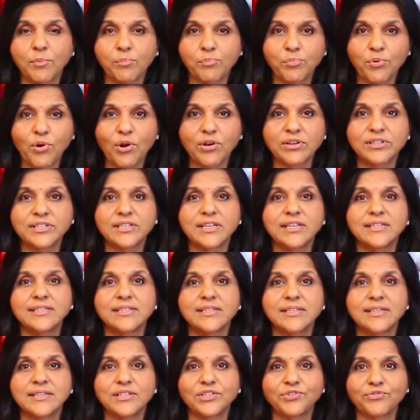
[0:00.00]
for
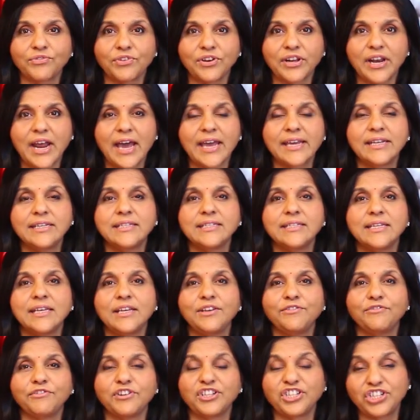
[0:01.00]
processes, for
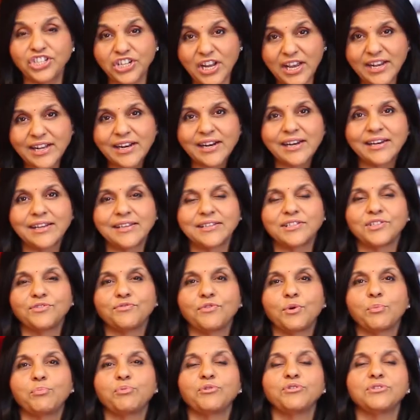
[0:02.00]
IT, for
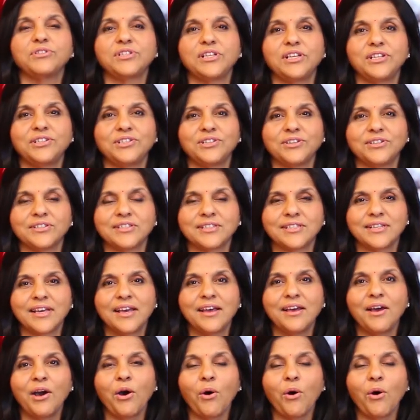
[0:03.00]
checklists, for procedures?